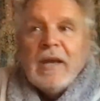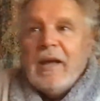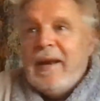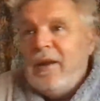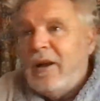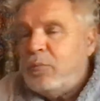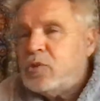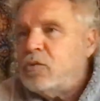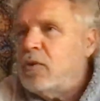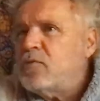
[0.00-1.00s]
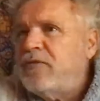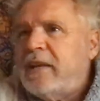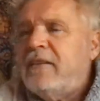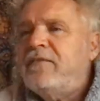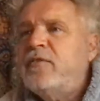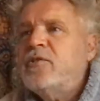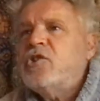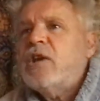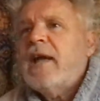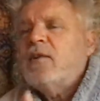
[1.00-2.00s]
And so I was flicking through the
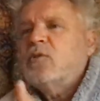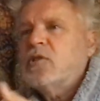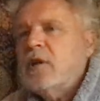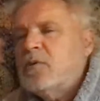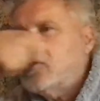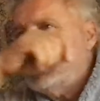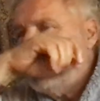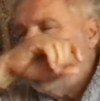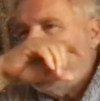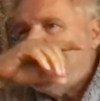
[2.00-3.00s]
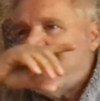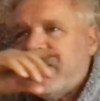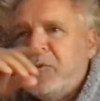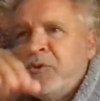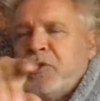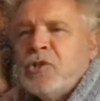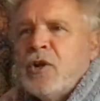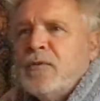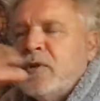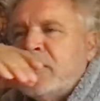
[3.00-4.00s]
channels and I was surprised at all the
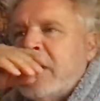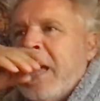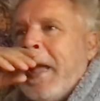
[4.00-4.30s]
genres.